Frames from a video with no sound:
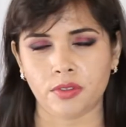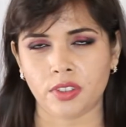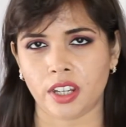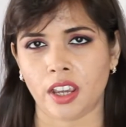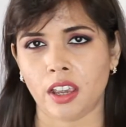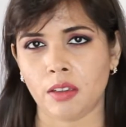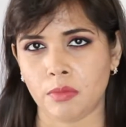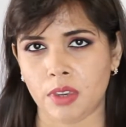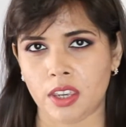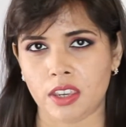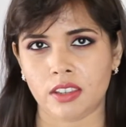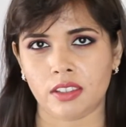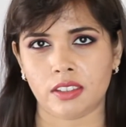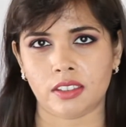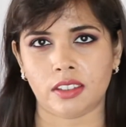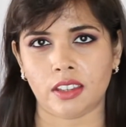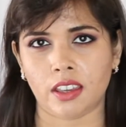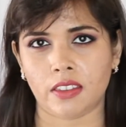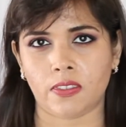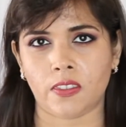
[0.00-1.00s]
Tammi
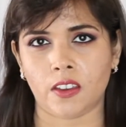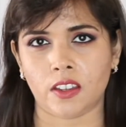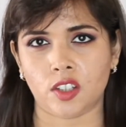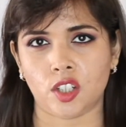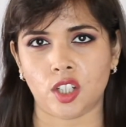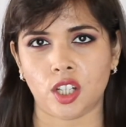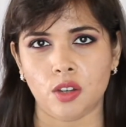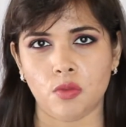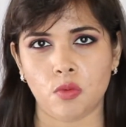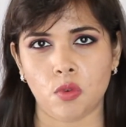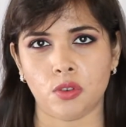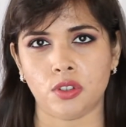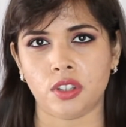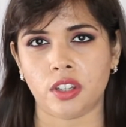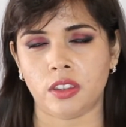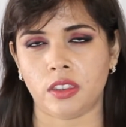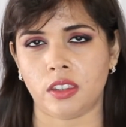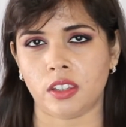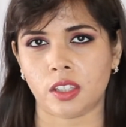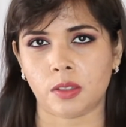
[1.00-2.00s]
said that she
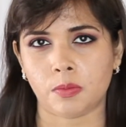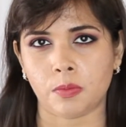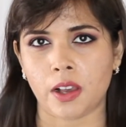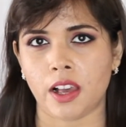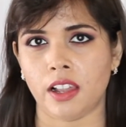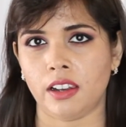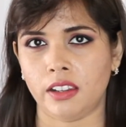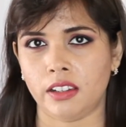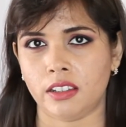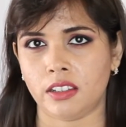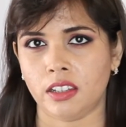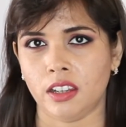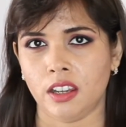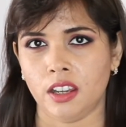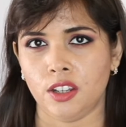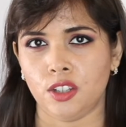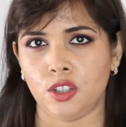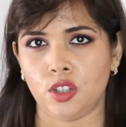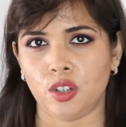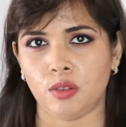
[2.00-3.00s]
wanted this palette
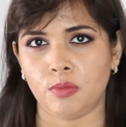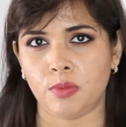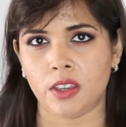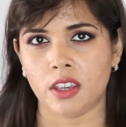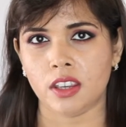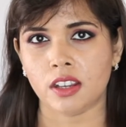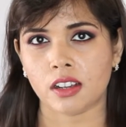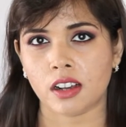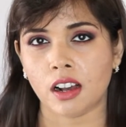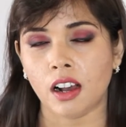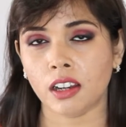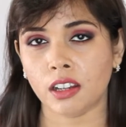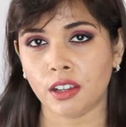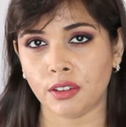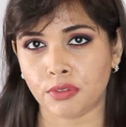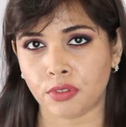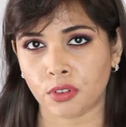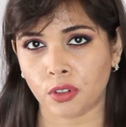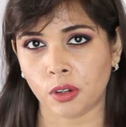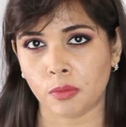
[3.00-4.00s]
to be
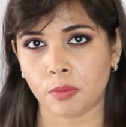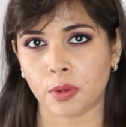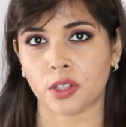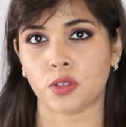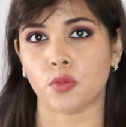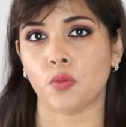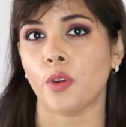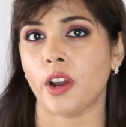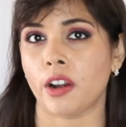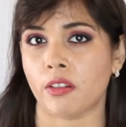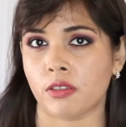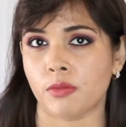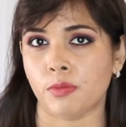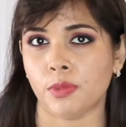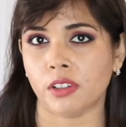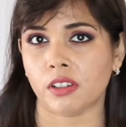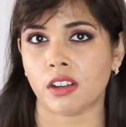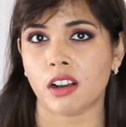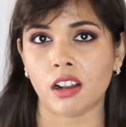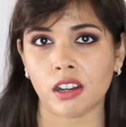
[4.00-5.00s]
colorful but
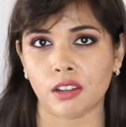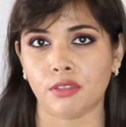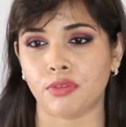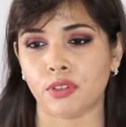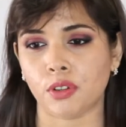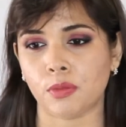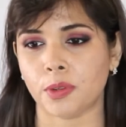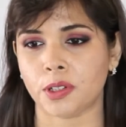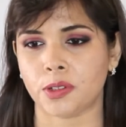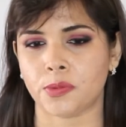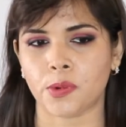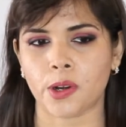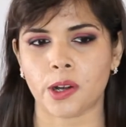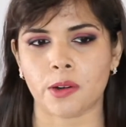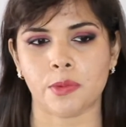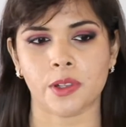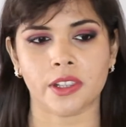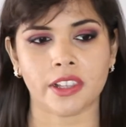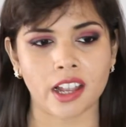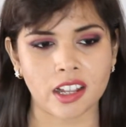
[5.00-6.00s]
wearable. Colorful but
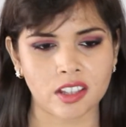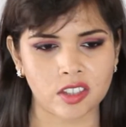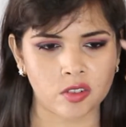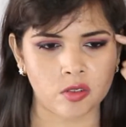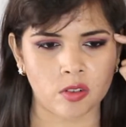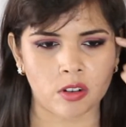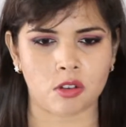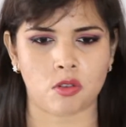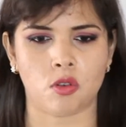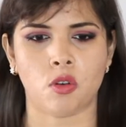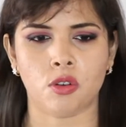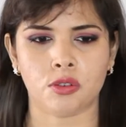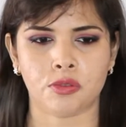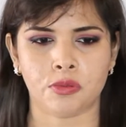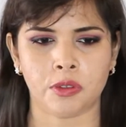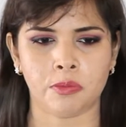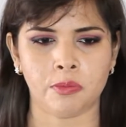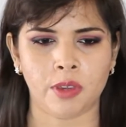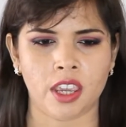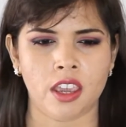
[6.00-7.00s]
wearable. That struck a chord
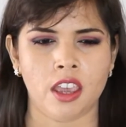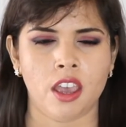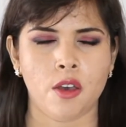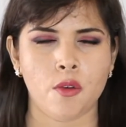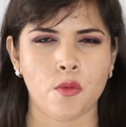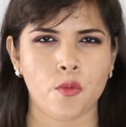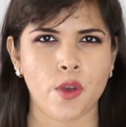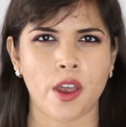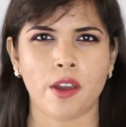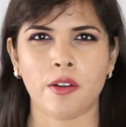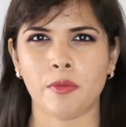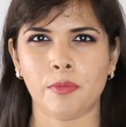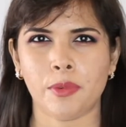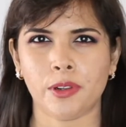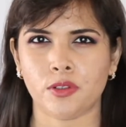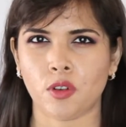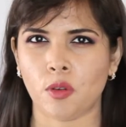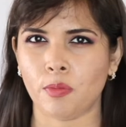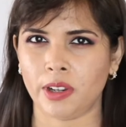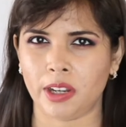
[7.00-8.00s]
with me. Wearable
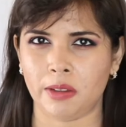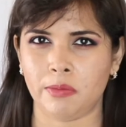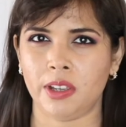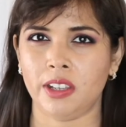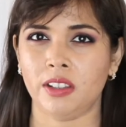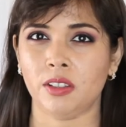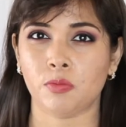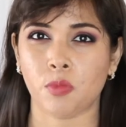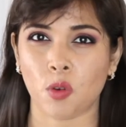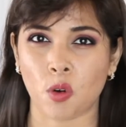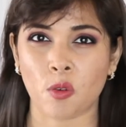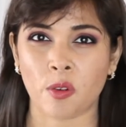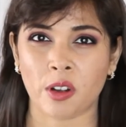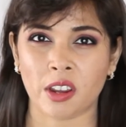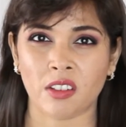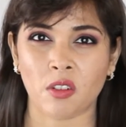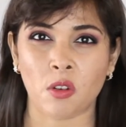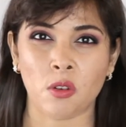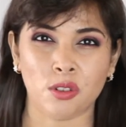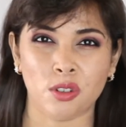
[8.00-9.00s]
normally means
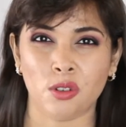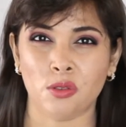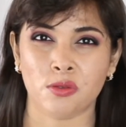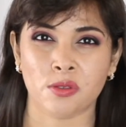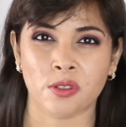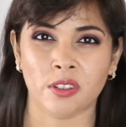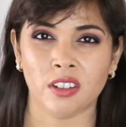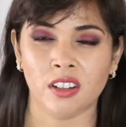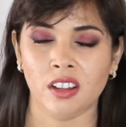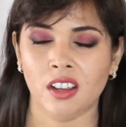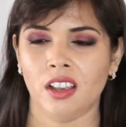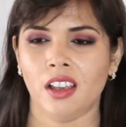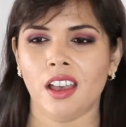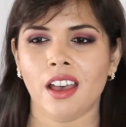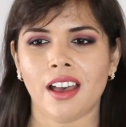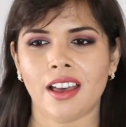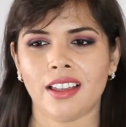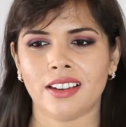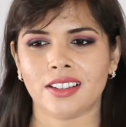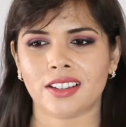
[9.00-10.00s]
boring or neutral,
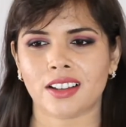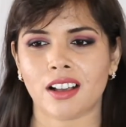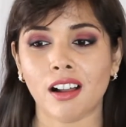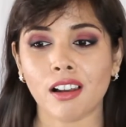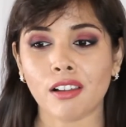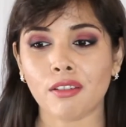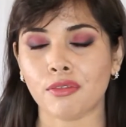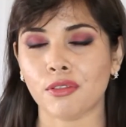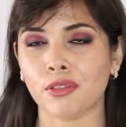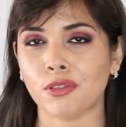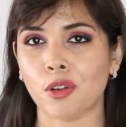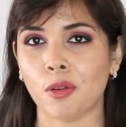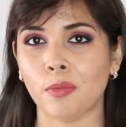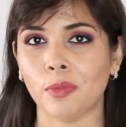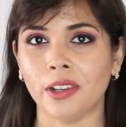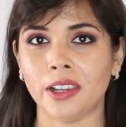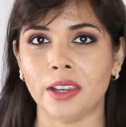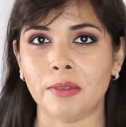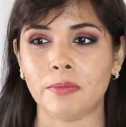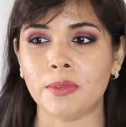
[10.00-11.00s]
and colorful
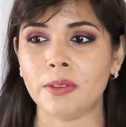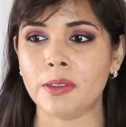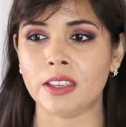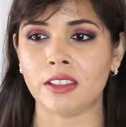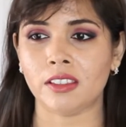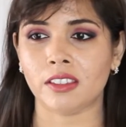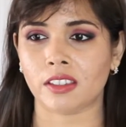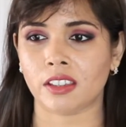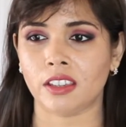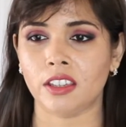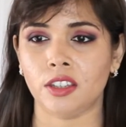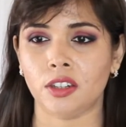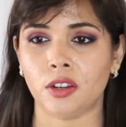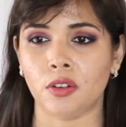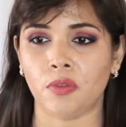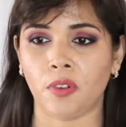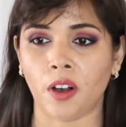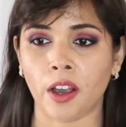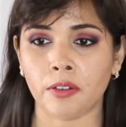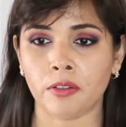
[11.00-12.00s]
normally means, you know,
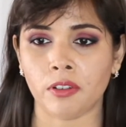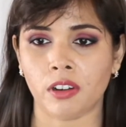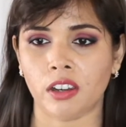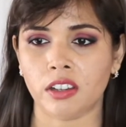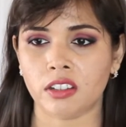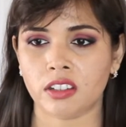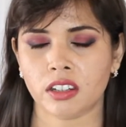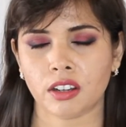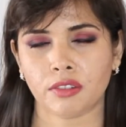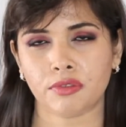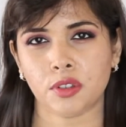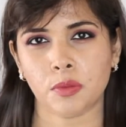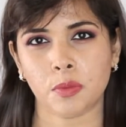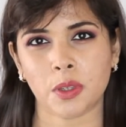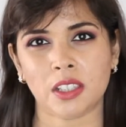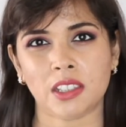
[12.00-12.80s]
virulent enough to be